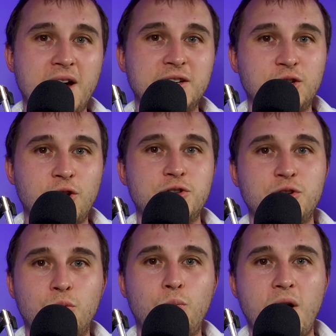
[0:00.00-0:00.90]
and got
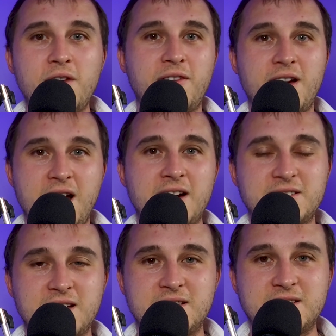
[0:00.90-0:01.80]
your Wi-Fi
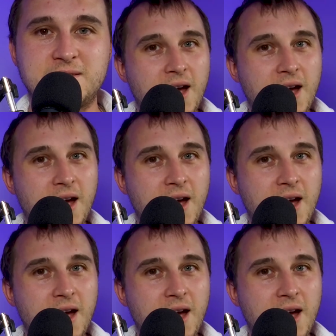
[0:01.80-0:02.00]
access.